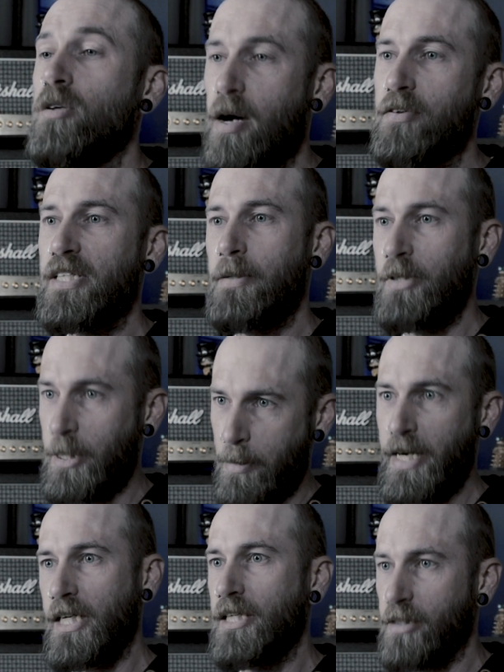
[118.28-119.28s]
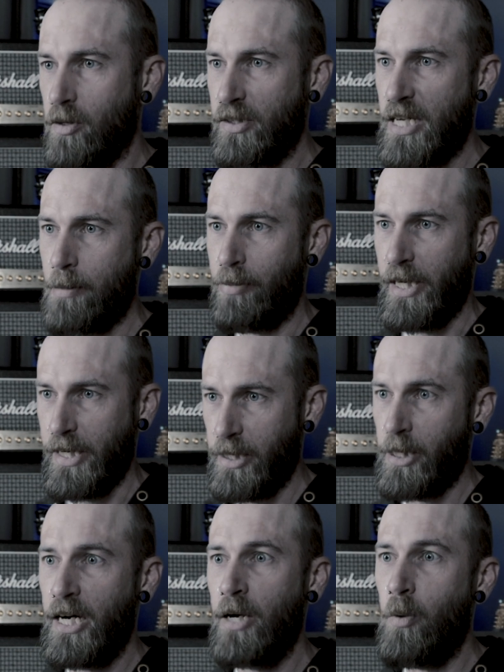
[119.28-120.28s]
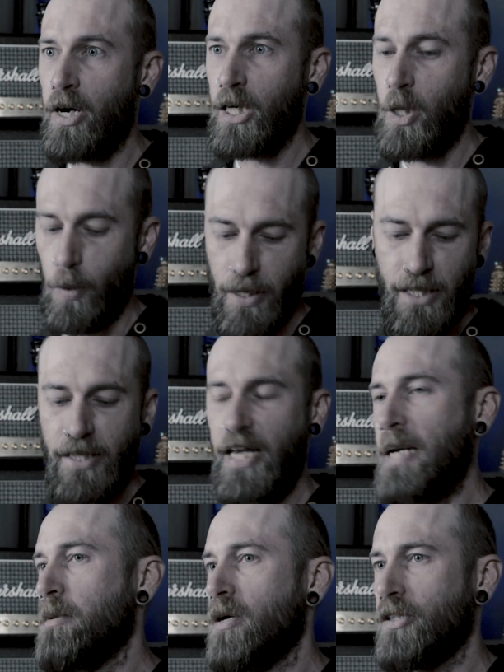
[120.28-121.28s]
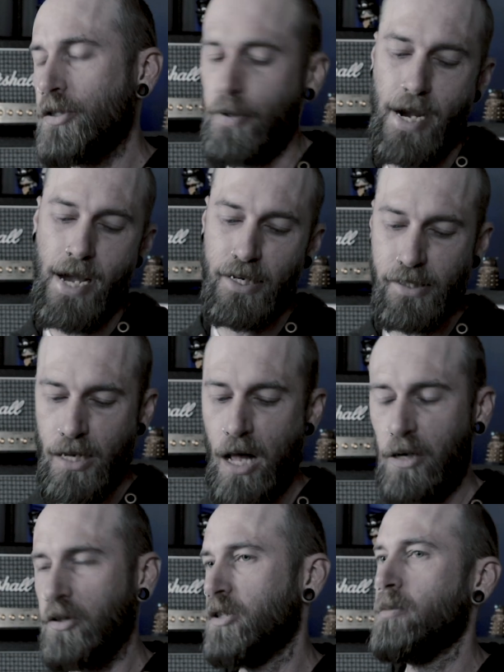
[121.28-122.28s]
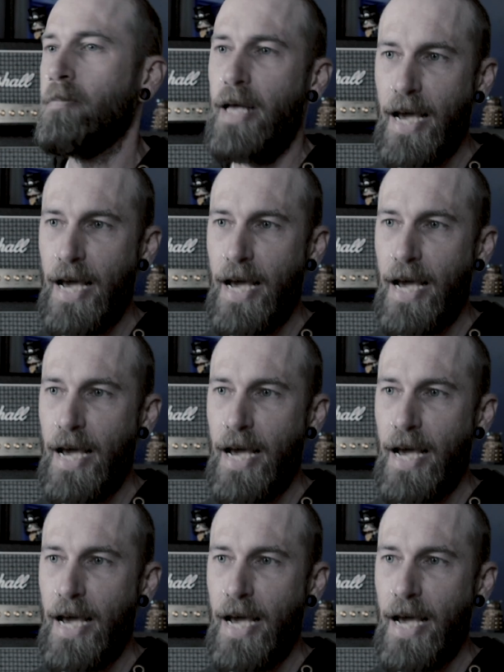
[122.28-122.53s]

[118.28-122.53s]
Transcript: So obviously when you're making your own template, you're going to want to go in and name all the tracks, color them,